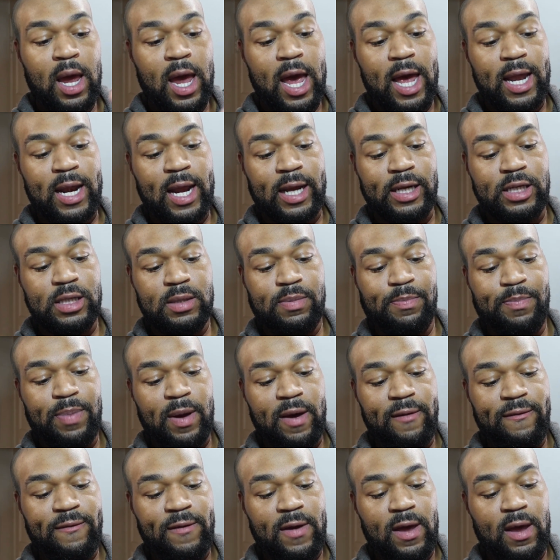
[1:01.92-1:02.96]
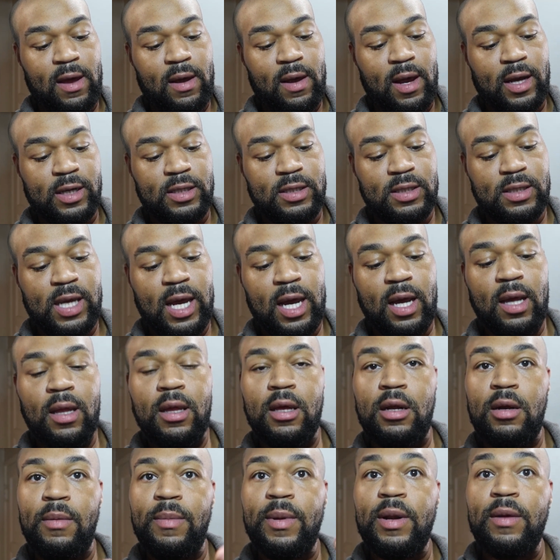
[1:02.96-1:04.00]
and I just buff it. I just take a
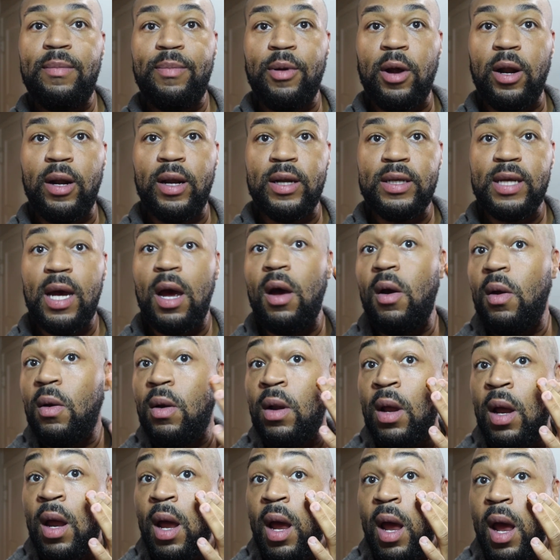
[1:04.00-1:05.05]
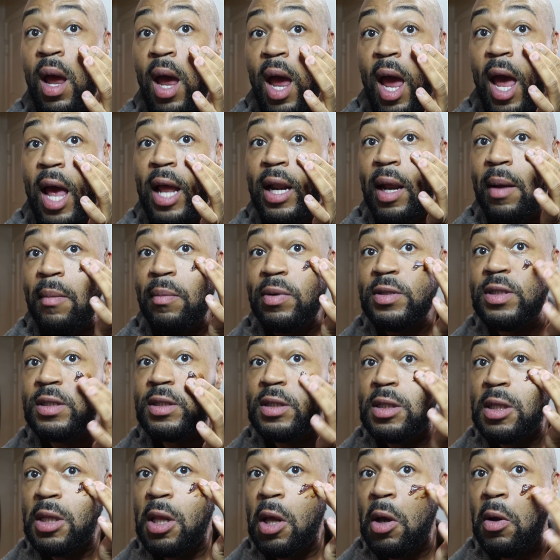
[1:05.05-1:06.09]
little bit of product out and I
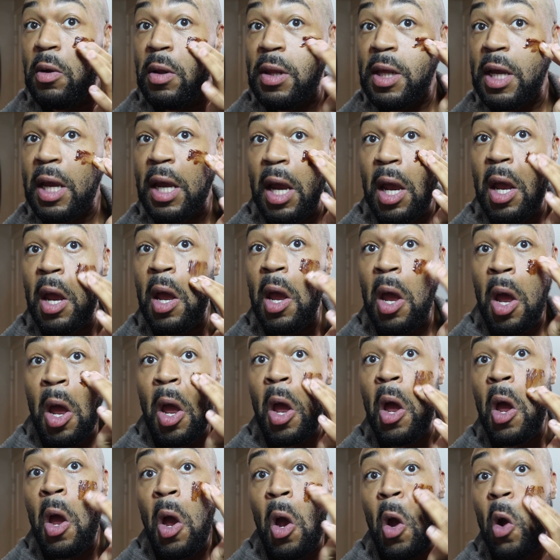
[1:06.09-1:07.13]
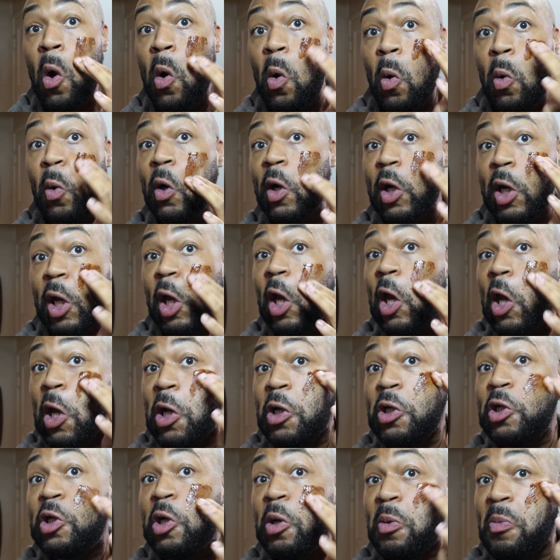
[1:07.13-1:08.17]
slowly work it
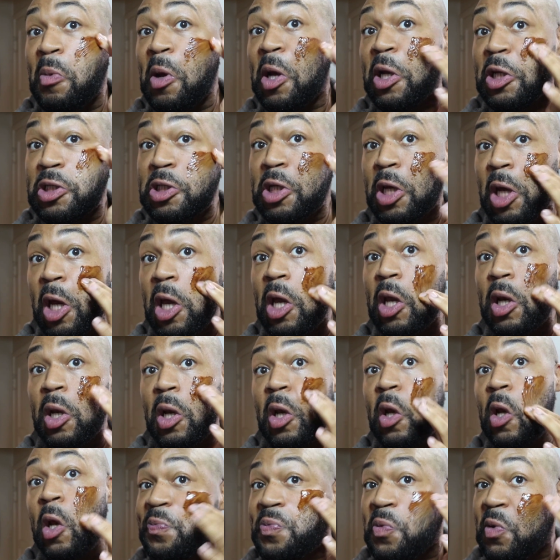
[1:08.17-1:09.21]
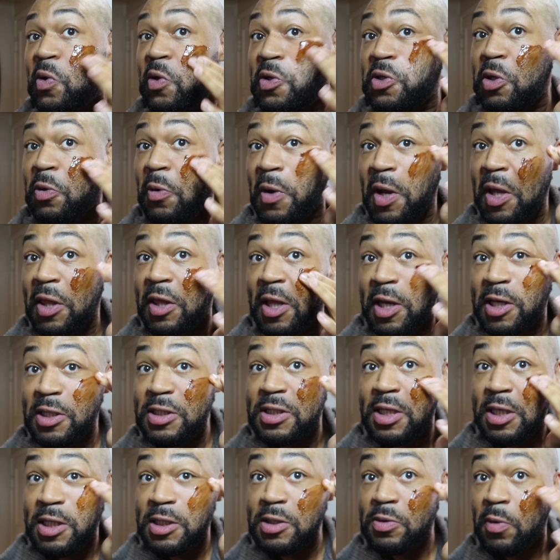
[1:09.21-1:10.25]
into my skin. Doing
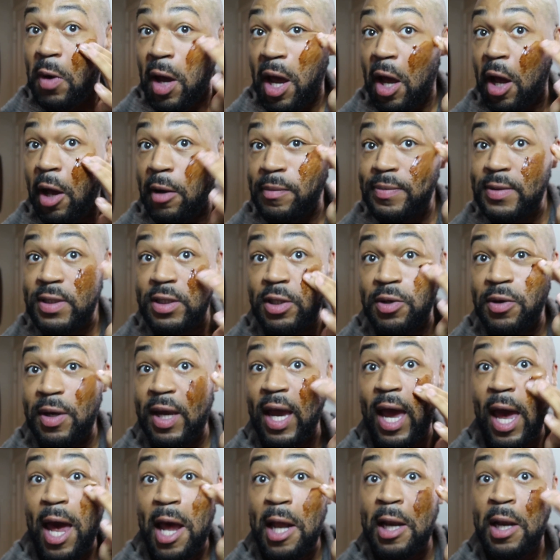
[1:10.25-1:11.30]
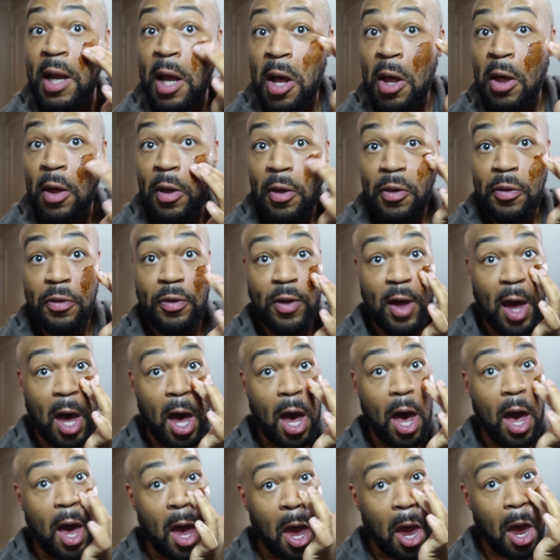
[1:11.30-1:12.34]
this is what helps you get
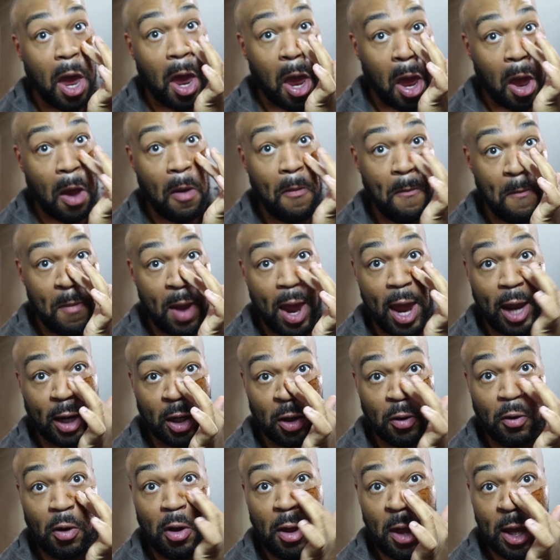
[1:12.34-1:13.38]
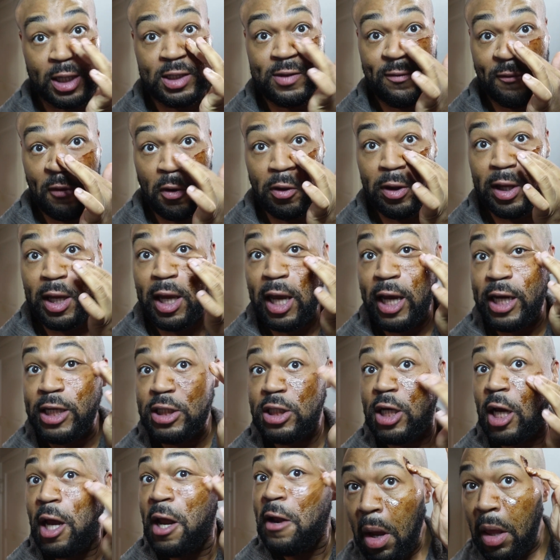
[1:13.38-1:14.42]
the manual
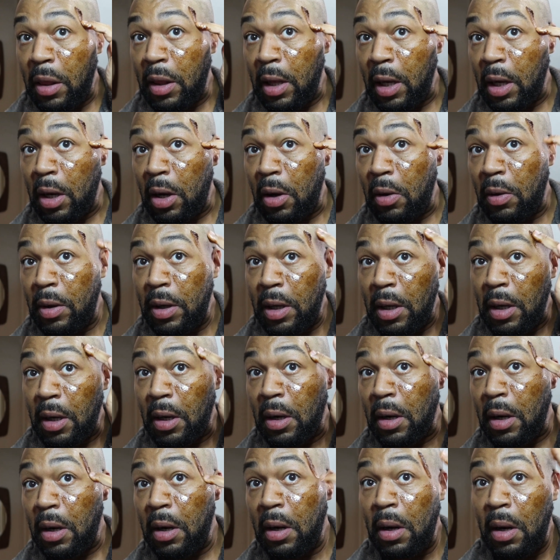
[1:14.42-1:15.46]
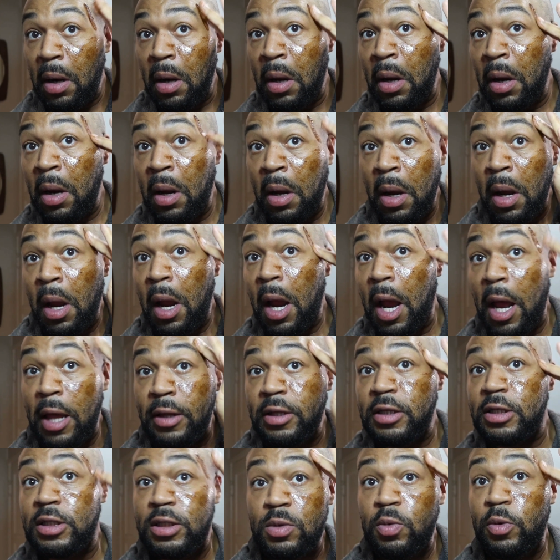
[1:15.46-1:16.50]
exfoliation. And then go here
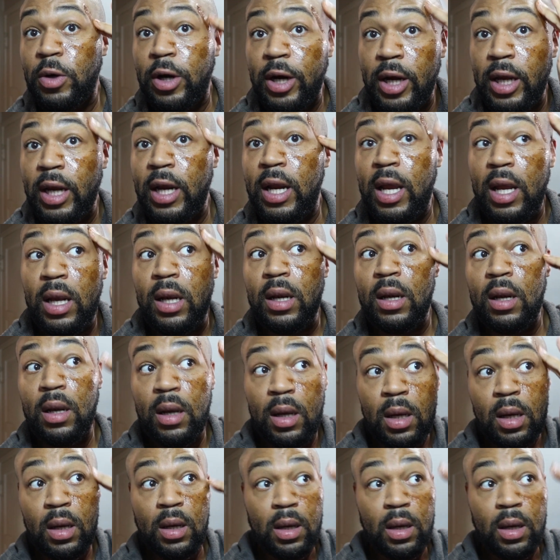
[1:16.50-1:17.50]
and just work it in.